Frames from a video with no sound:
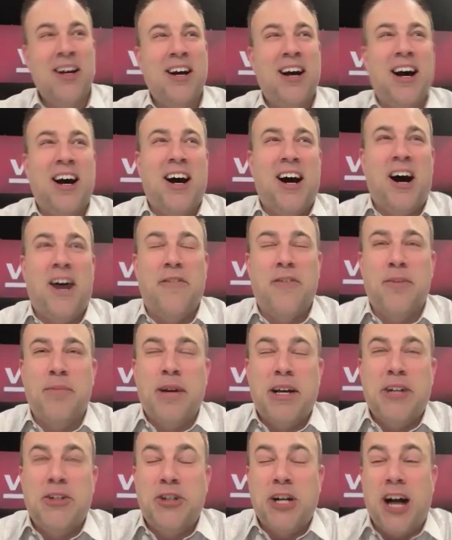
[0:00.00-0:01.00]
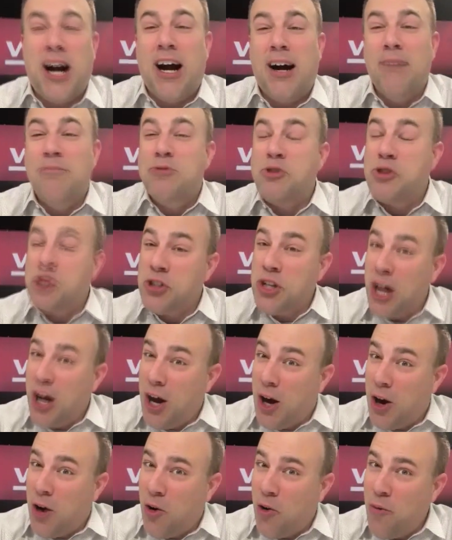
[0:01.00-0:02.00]
offered me a job.
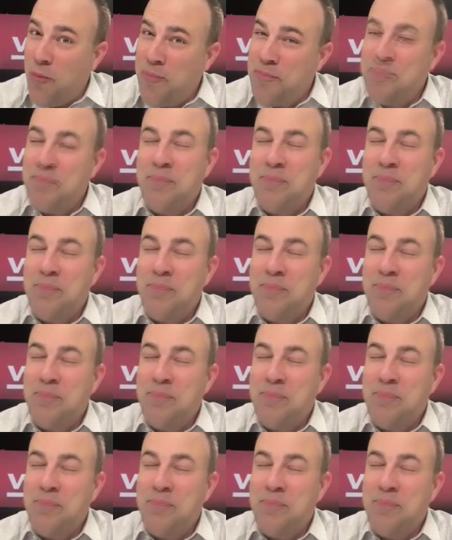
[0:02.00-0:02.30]
So